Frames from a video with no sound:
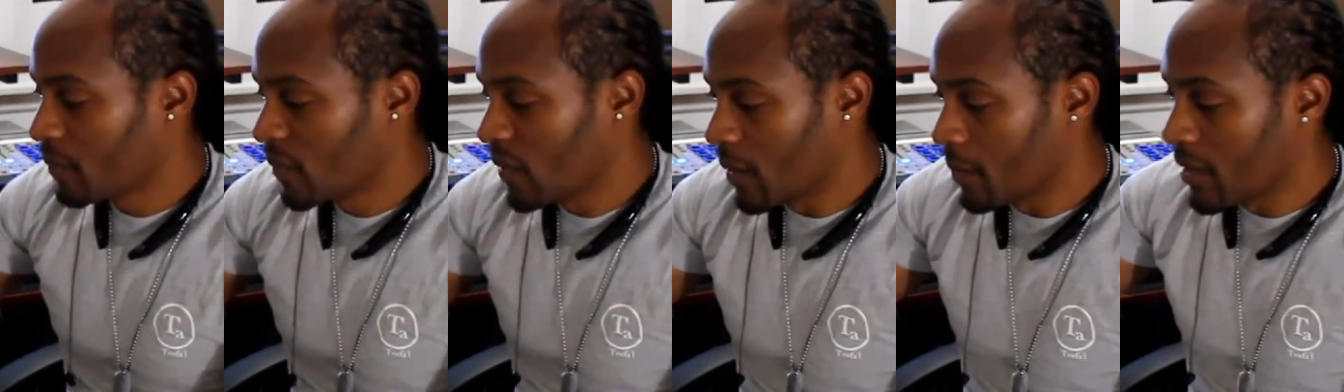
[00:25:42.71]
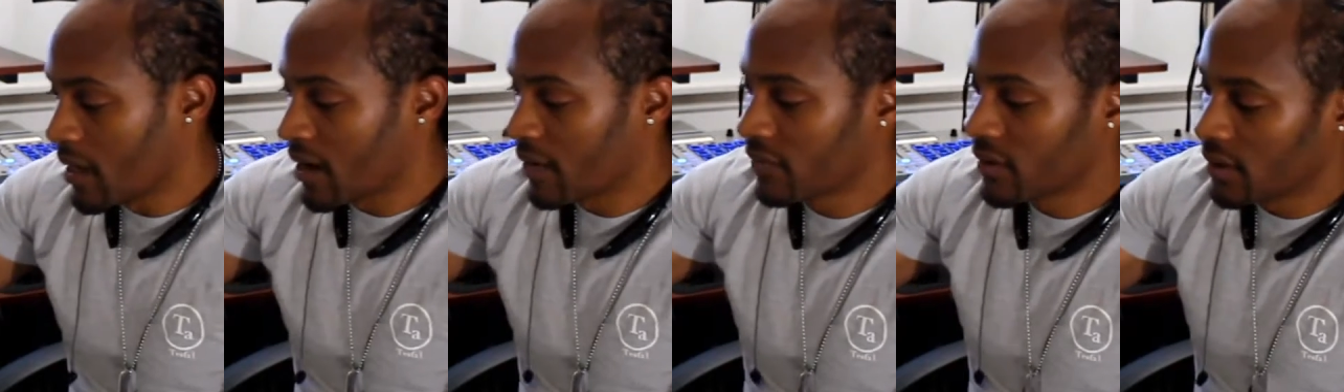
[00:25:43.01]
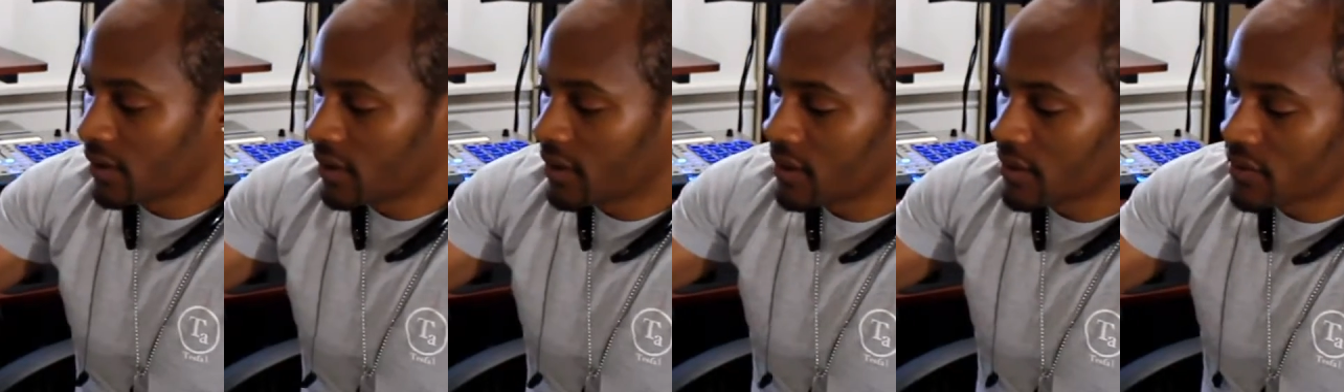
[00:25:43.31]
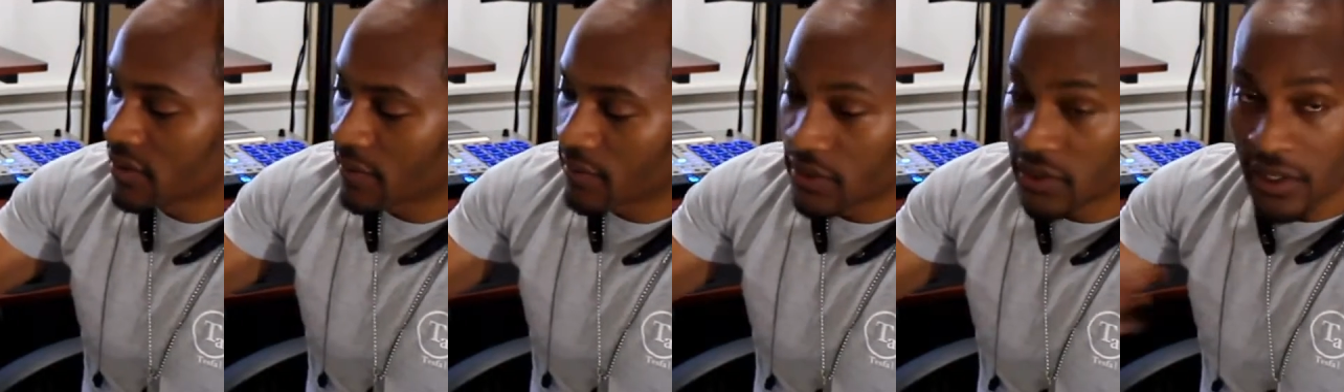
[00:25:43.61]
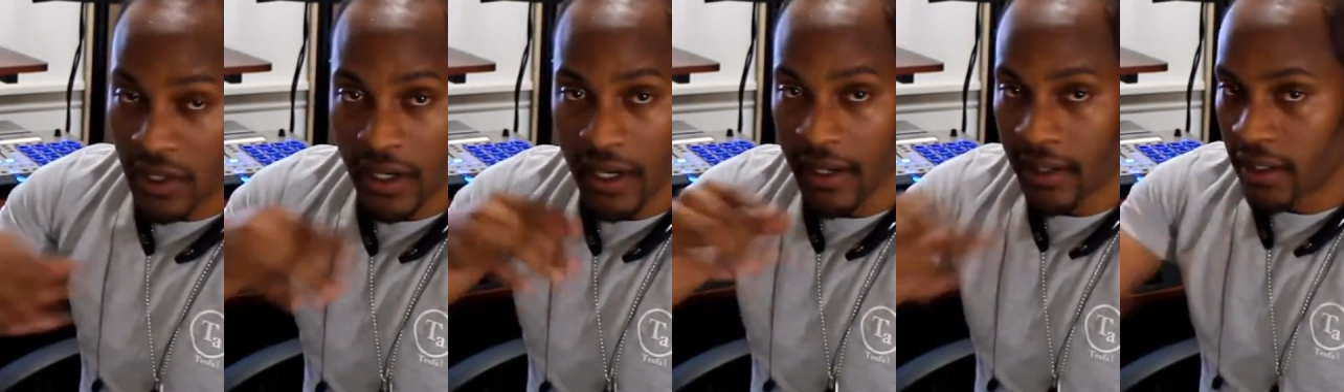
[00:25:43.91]
I'm gonna have the list. I'm
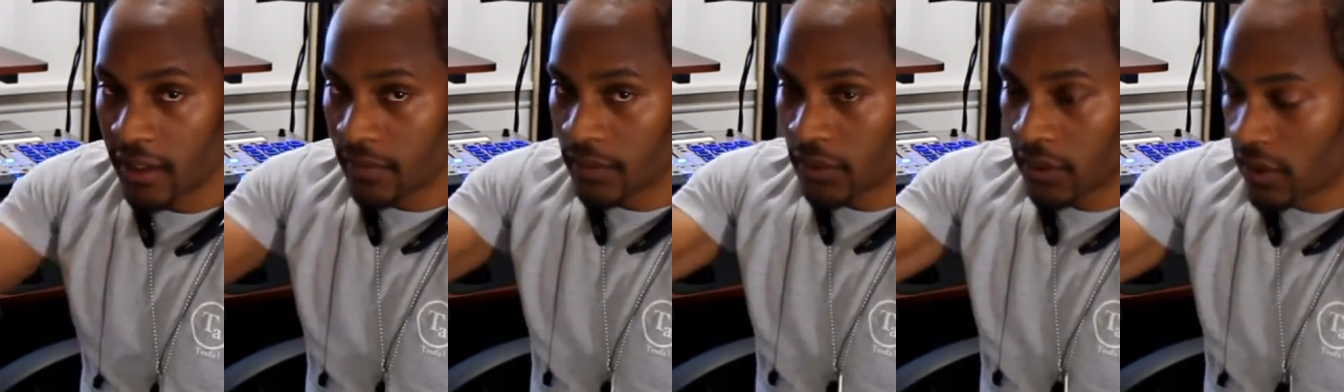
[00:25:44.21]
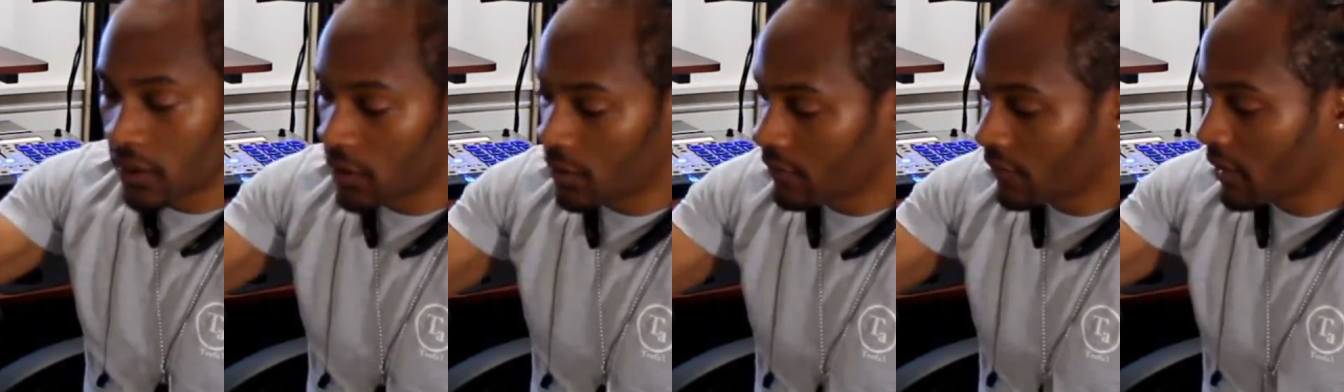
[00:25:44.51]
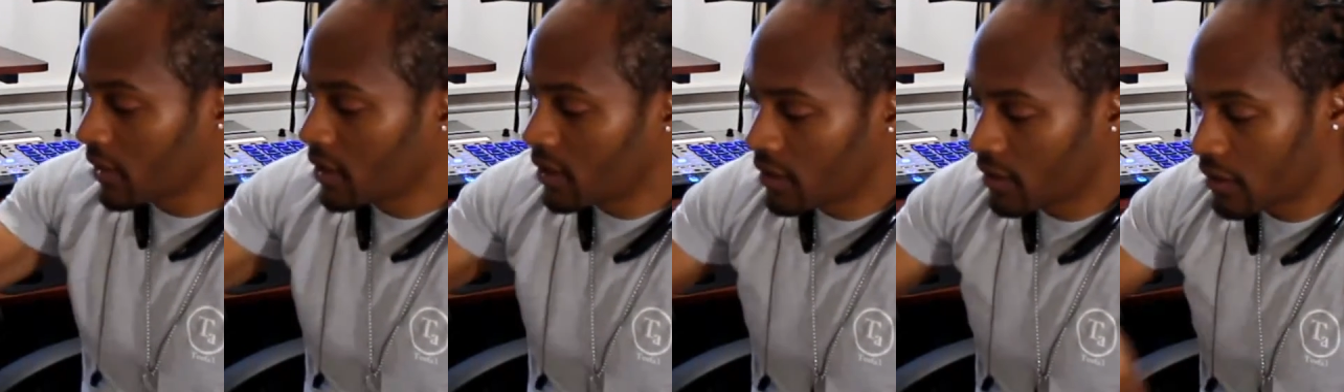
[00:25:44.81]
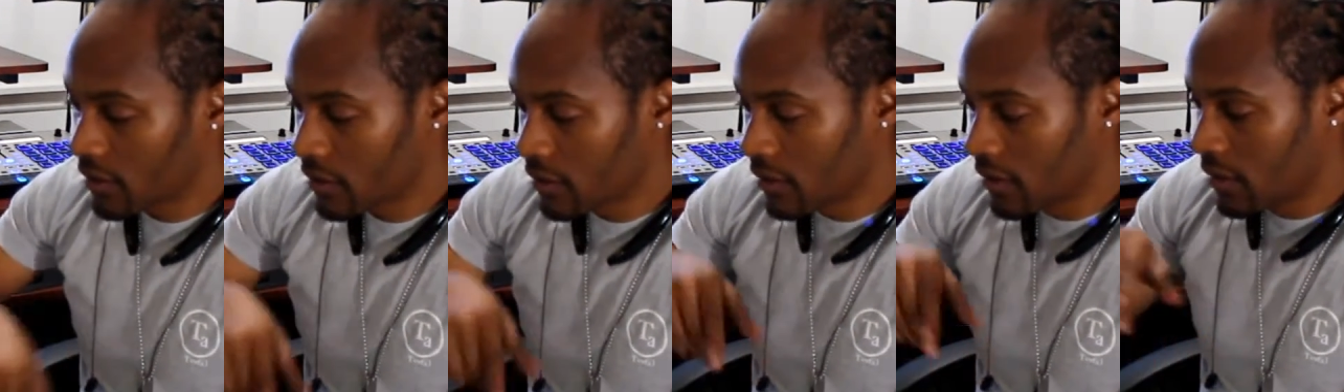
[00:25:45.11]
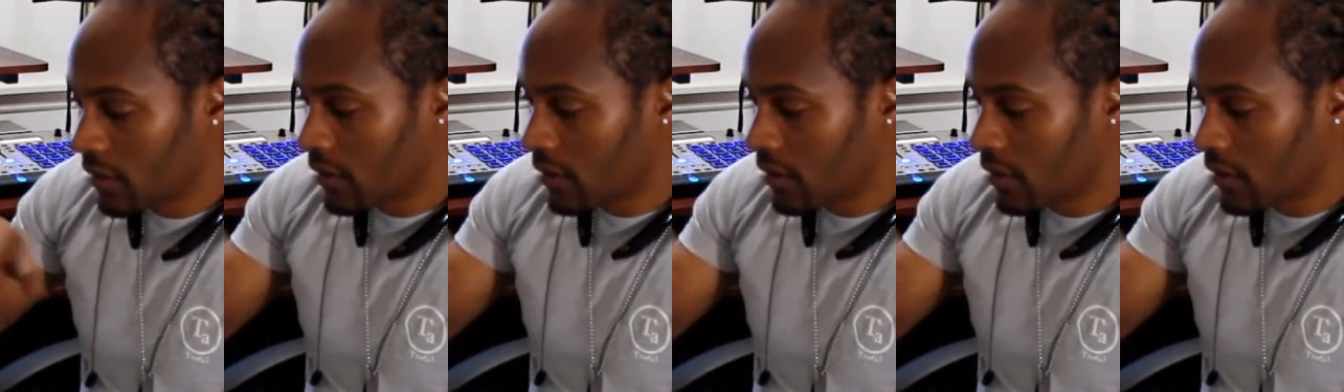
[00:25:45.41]
sorry I keep looking over here.